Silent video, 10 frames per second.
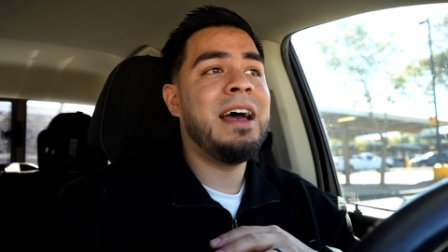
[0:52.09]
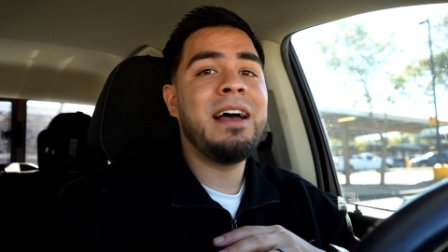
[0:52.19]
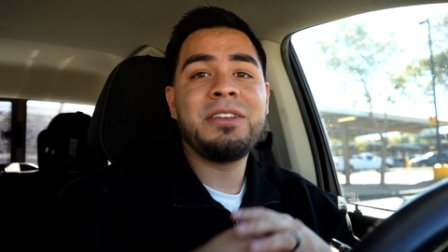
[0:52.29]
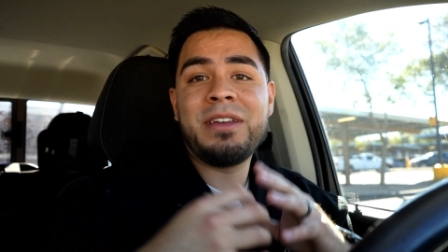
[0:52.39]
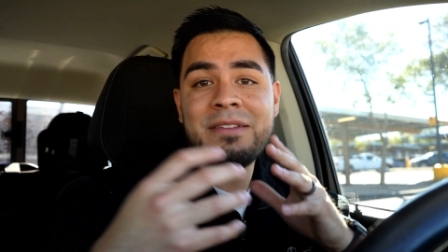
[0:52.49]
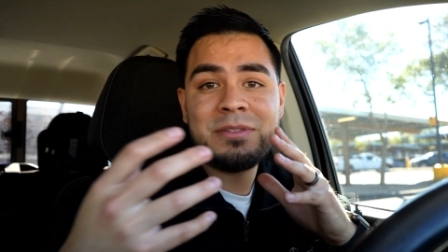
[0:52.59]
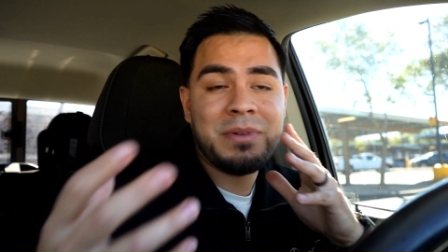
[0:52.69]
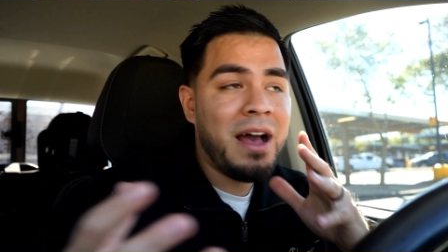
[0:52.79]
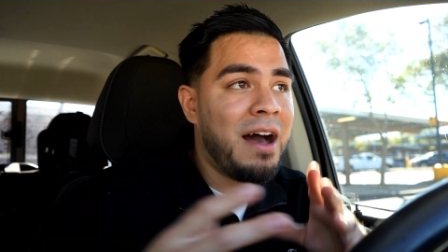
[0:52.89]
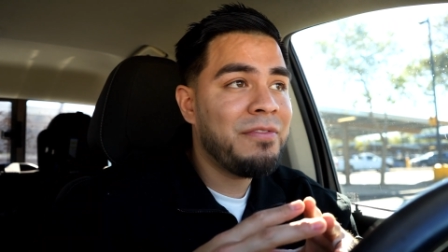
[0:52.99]
Uh, you can have some
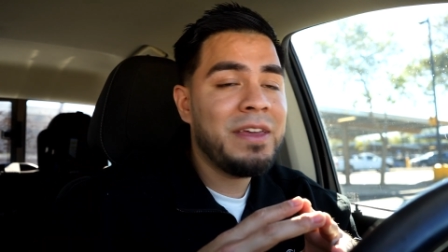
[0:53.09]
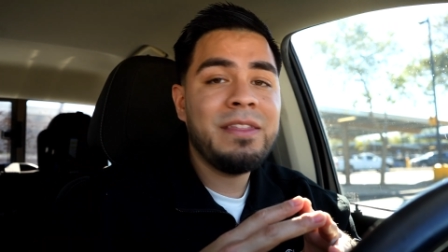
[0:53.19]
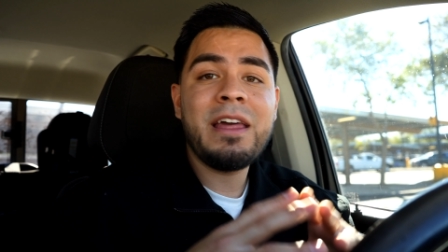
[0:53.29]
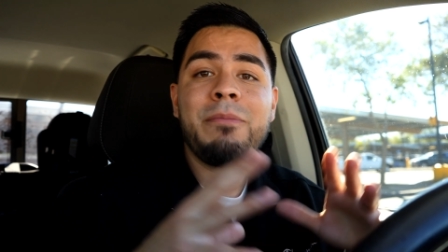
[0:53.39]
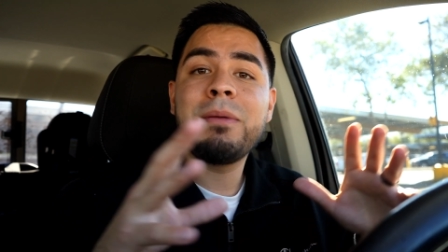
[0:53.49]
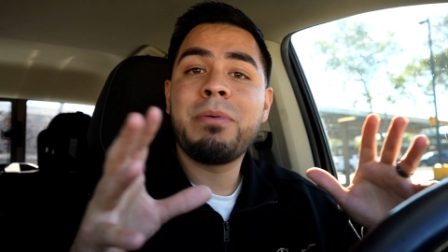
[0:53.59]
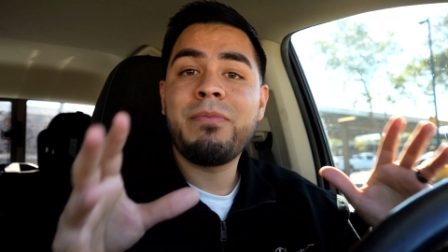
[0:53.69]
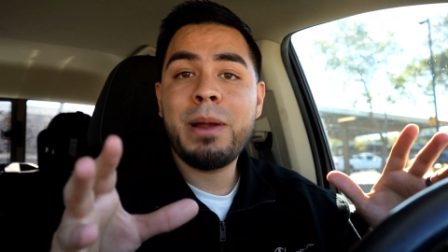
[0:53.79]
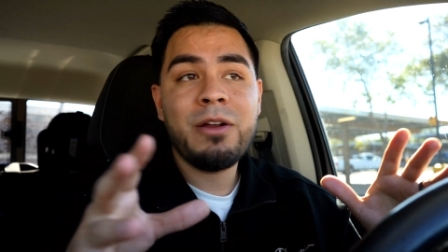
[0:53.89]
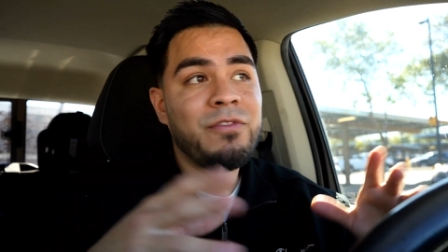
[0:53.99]
coffee. That'll be
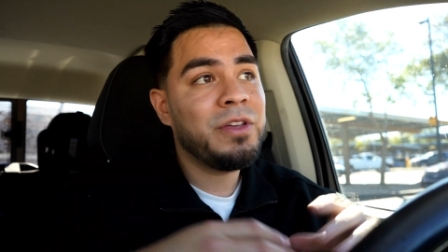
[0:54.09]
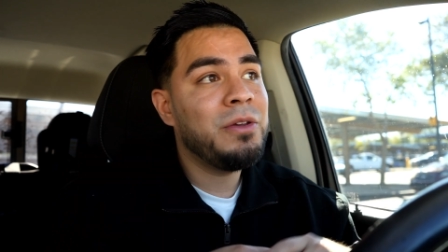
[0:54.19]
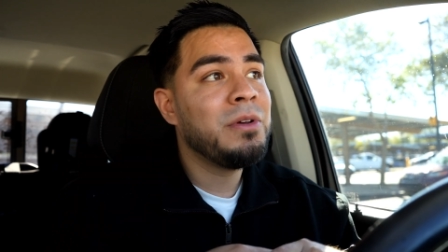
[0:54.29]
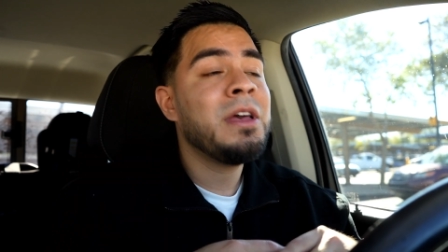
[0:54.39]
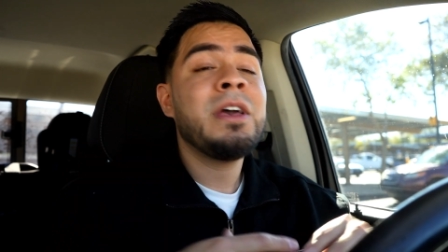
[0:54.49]
prepared for you.